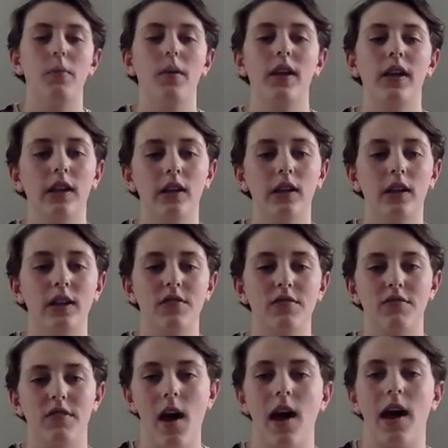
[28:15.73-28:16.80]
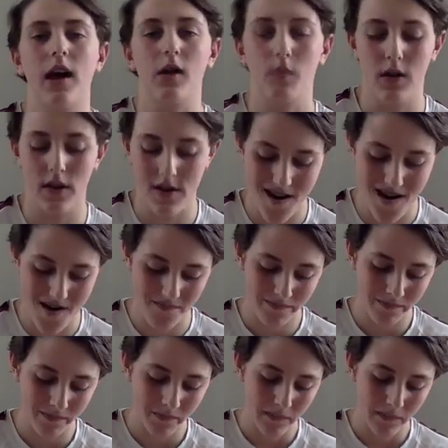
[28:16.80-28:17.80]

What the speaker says: bunny is flying with her.